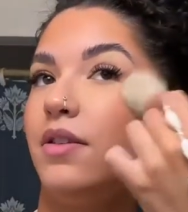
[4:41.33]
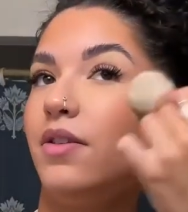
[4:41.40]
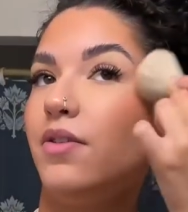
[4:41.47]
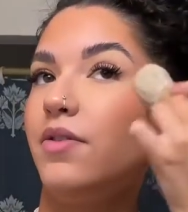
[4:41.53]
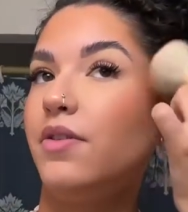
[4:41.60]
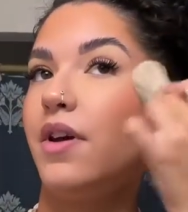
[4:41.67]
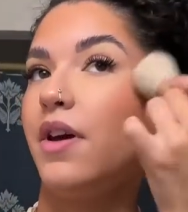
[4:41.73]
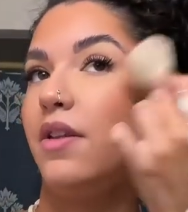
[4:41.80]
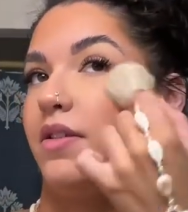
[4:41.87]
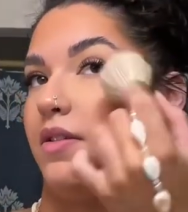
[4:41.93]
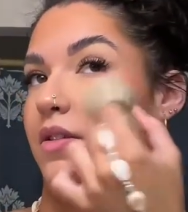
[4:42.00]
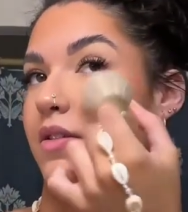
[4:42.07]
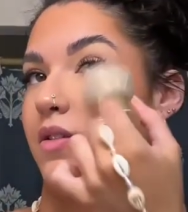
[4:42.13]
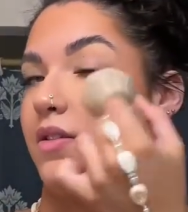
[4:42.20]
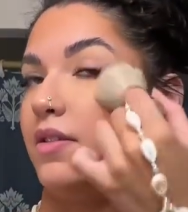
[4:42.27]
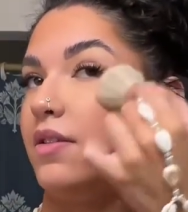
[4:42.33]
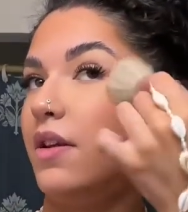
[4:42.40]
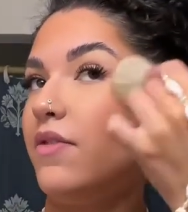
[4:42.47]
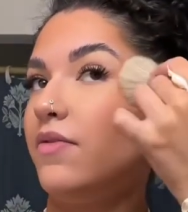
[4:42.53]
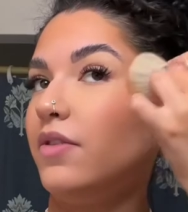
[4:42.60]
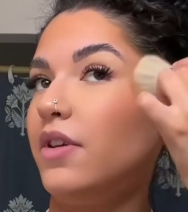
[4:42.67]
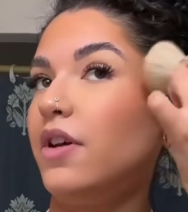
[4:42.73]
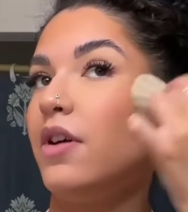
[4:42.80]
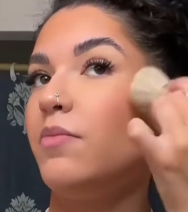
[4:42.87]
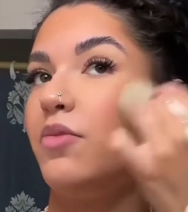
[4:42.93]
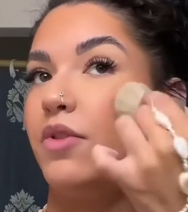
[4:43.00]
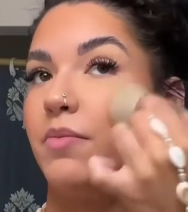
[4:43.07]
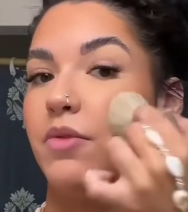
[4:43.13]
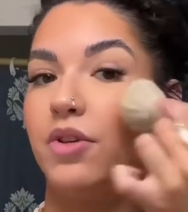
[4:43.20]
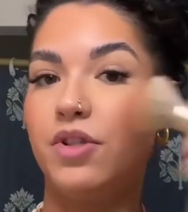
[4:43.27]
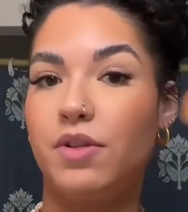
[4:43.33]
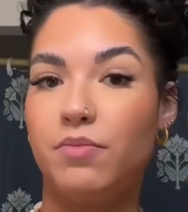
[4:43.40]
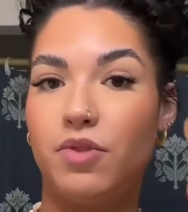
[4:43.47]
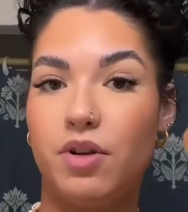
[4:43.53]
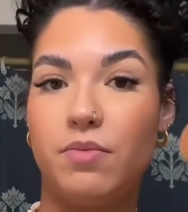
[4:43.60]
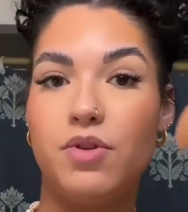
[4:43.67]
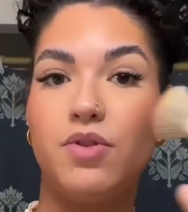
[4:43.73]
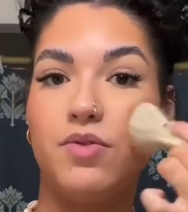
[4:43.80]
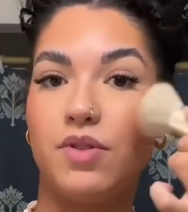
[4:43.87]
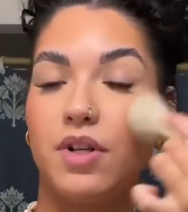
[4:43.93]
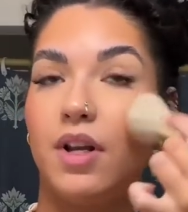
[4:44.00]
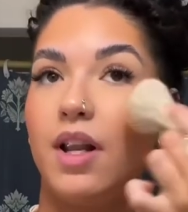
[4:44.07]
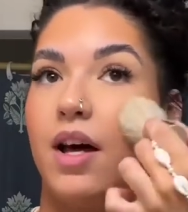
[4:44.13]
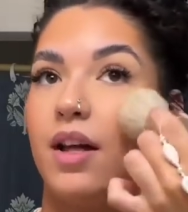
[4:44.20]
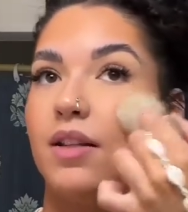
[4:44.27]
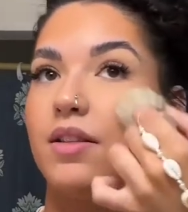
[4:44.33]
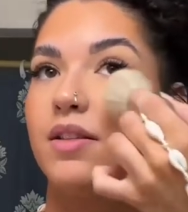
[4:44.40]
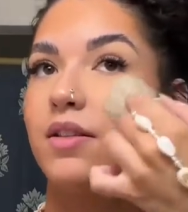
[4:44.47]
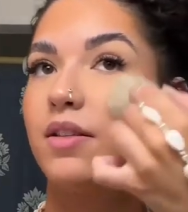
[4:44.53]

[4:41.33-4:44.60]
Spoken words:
Oh yeah, this is definitely a kabuki brush I'm going to be using a lot.